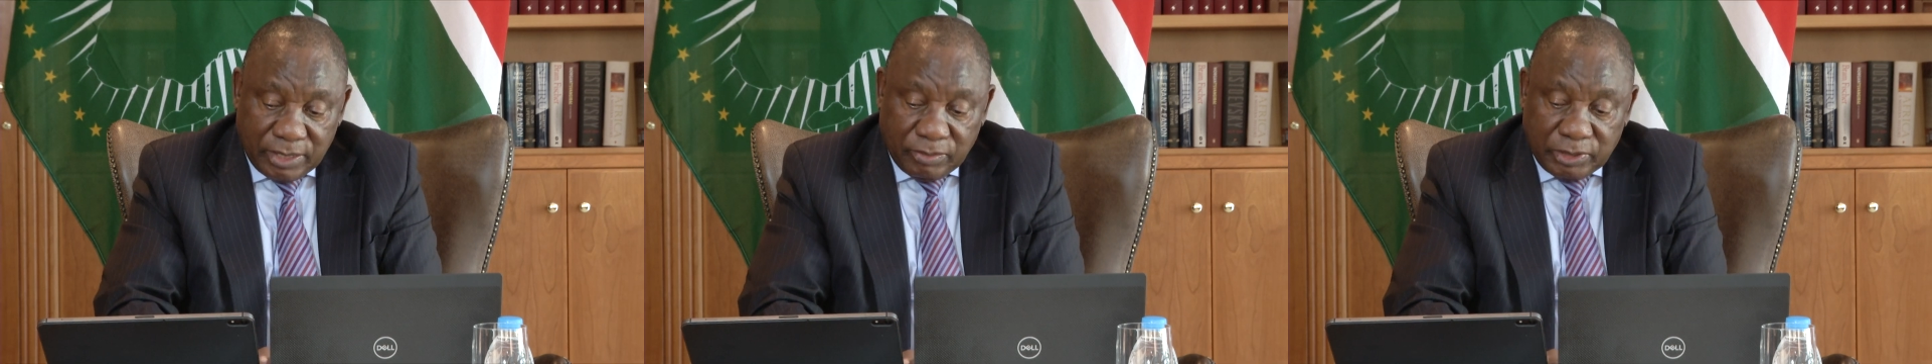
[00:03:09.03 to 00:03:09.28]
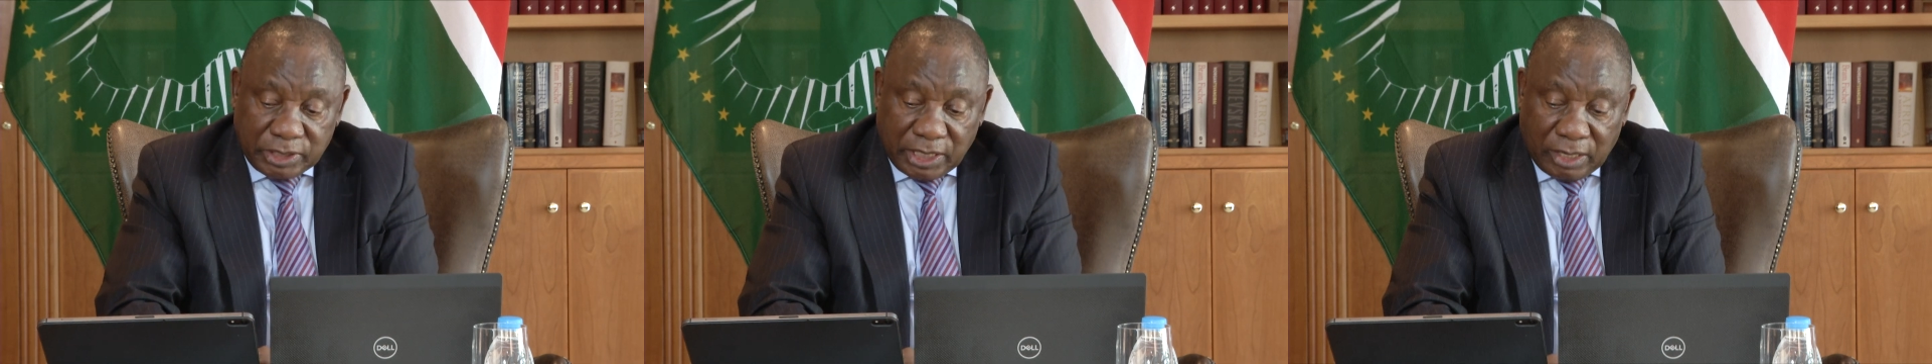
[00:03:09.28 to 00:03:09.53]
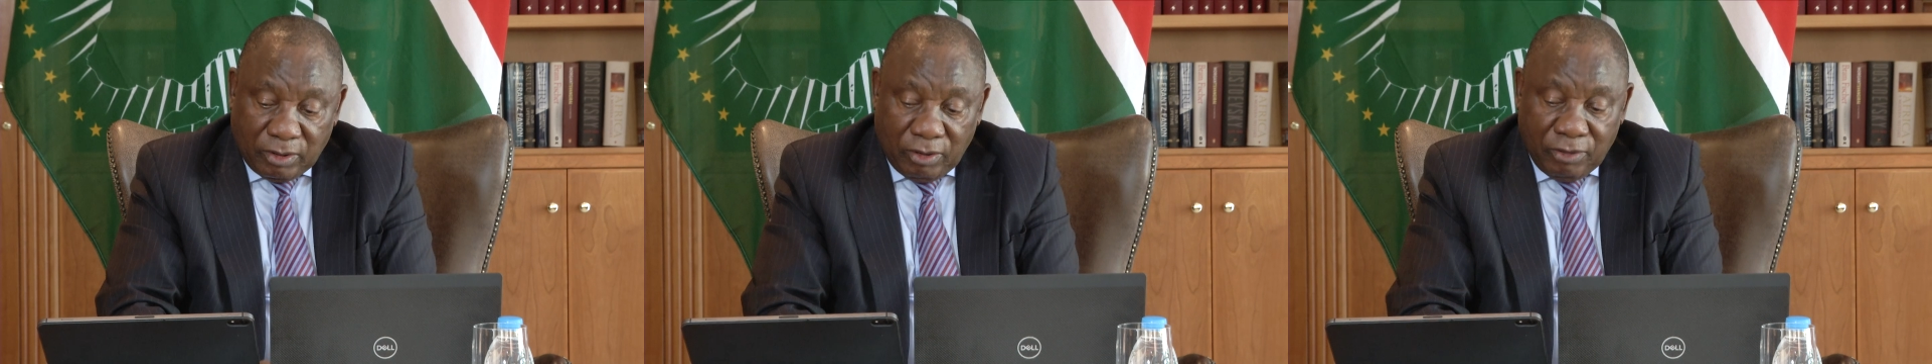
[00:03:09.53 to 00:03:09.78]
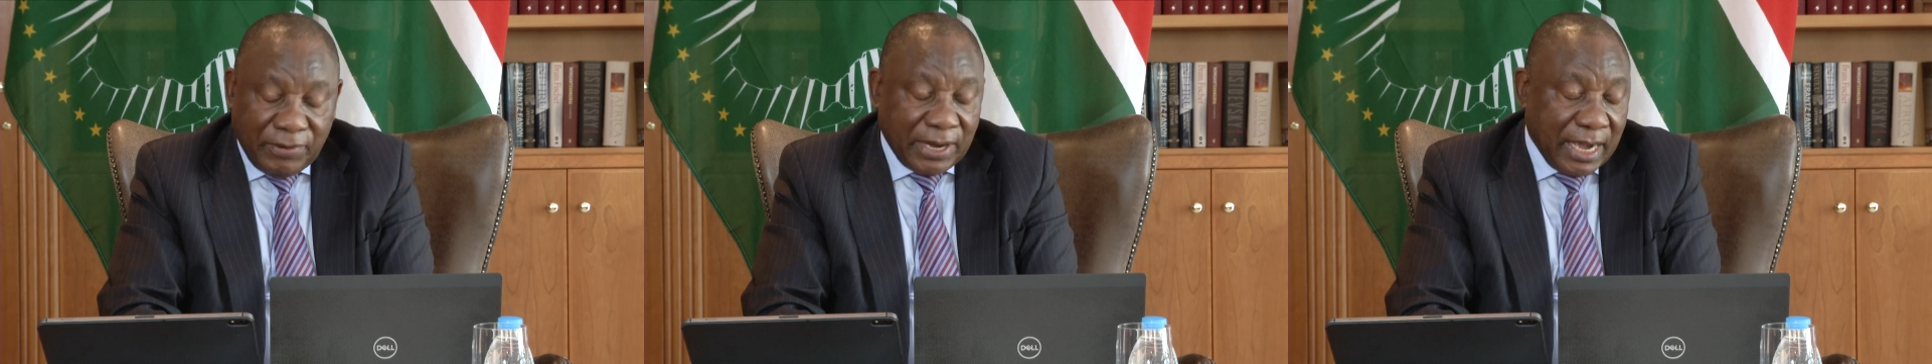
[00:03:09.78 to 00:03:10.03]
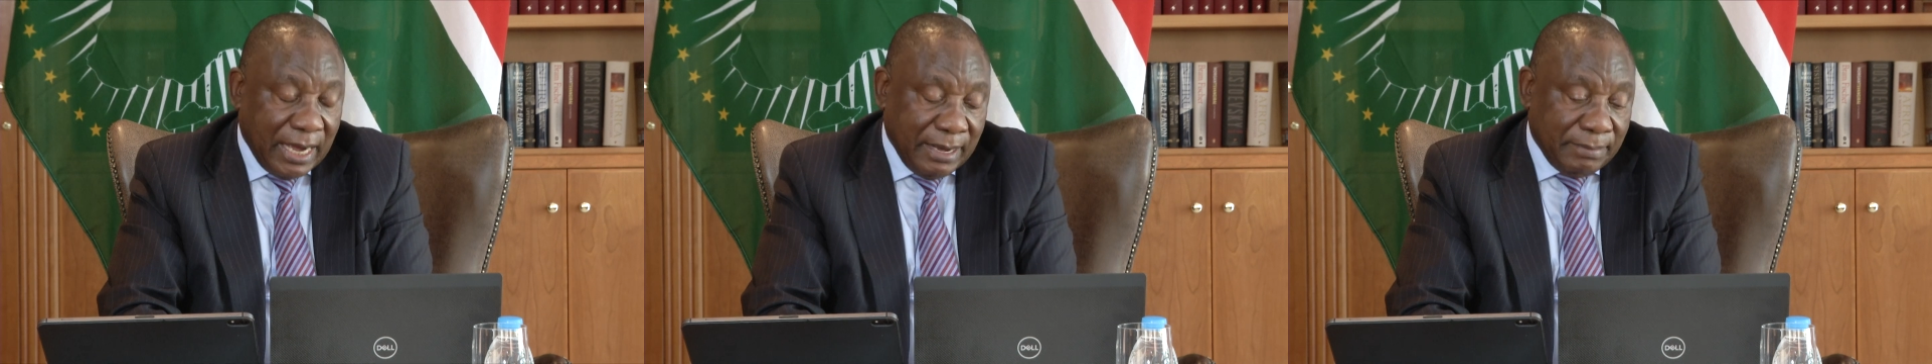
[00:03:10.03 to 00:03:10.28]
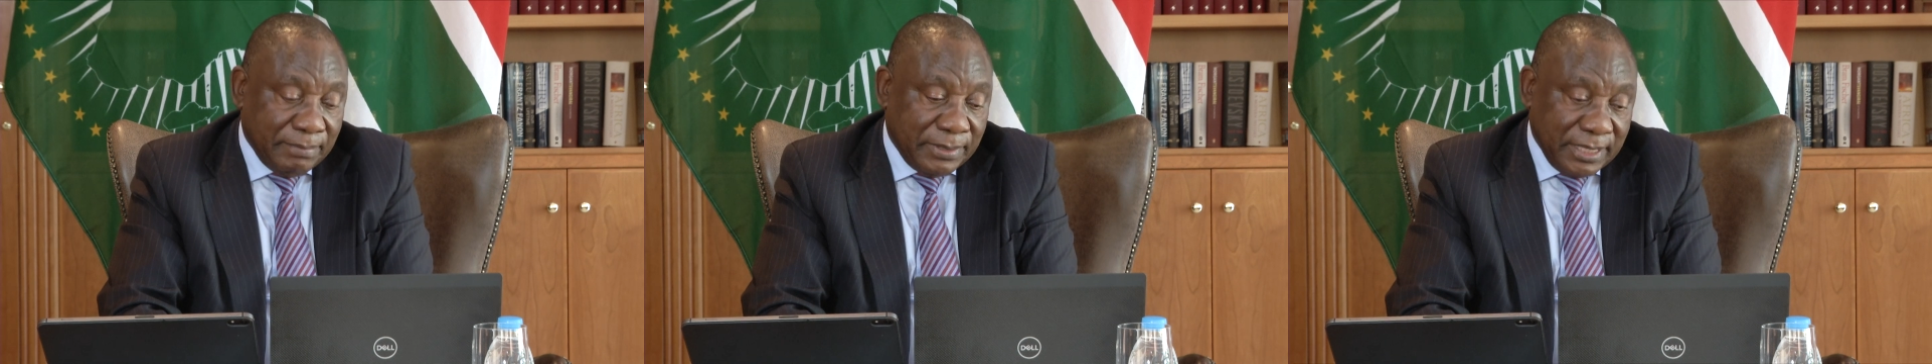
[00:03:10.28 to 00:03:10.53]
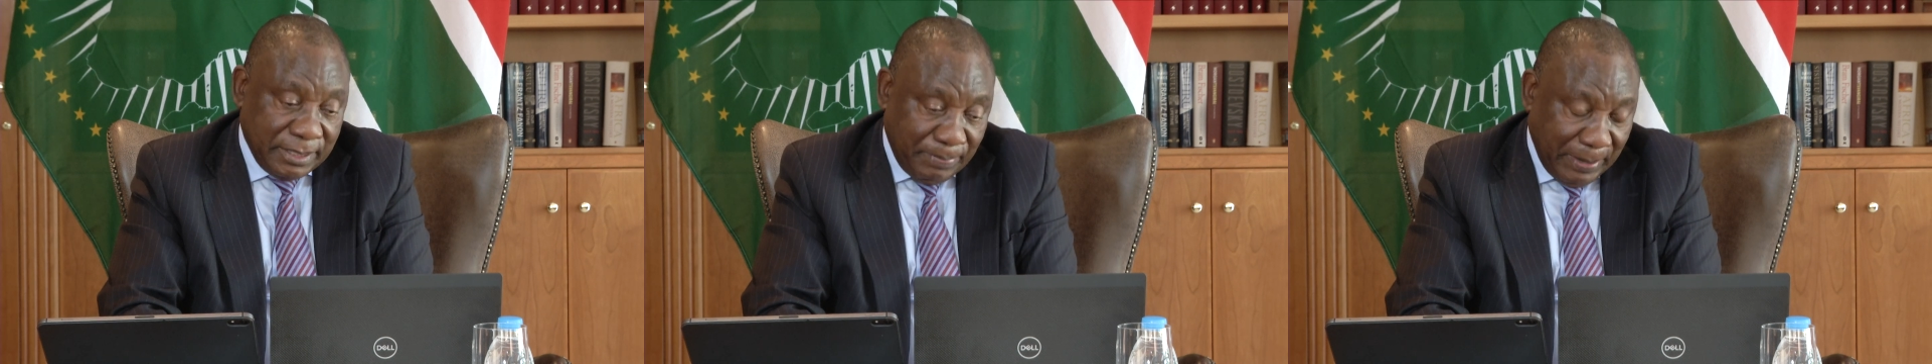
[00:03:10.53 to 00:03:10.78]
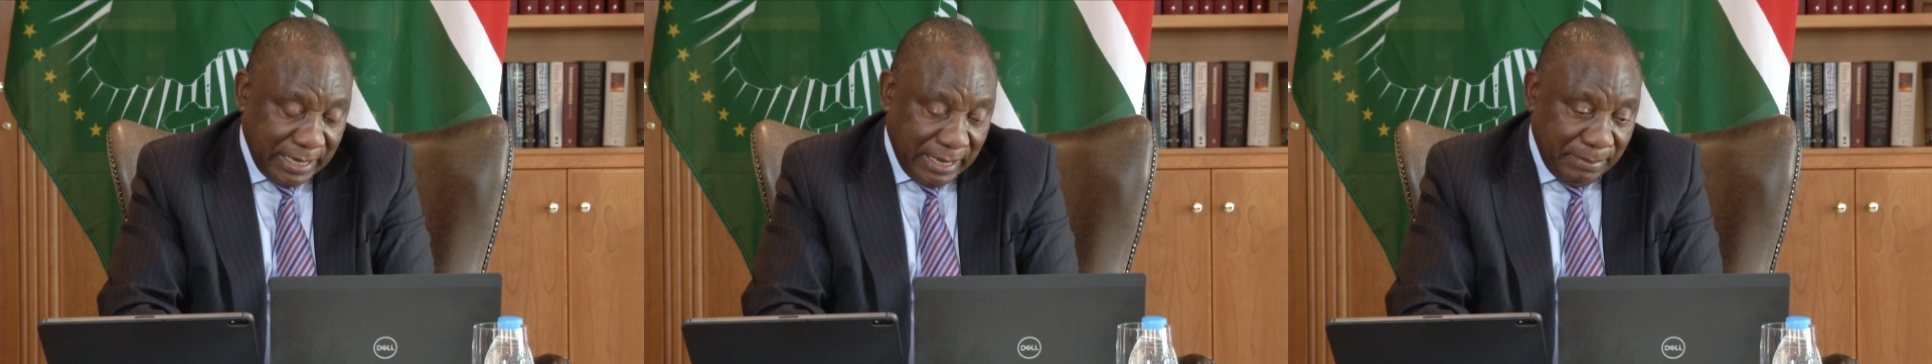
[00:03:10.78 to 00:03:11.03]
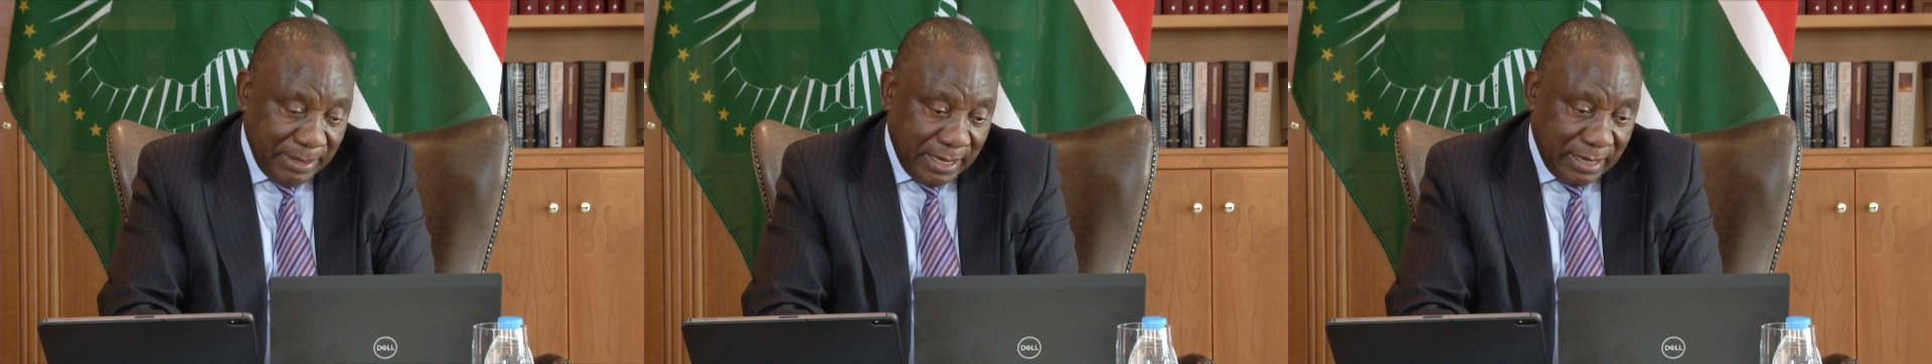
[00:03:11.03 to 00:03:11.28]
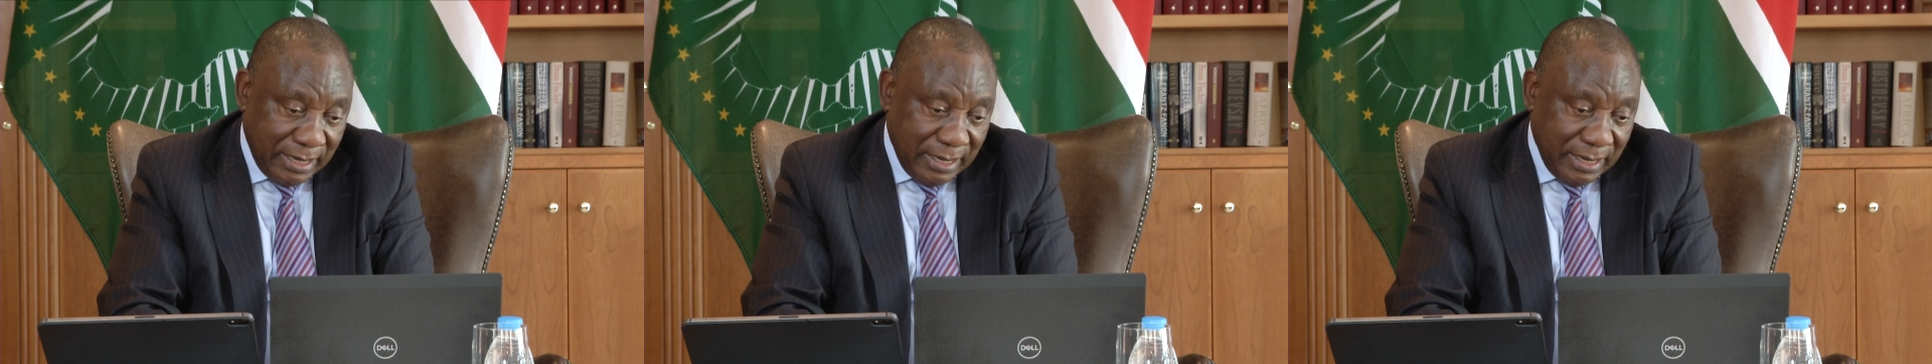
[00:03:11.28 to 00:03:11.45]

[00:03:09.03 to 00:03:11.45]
we shall overcome this pandemic.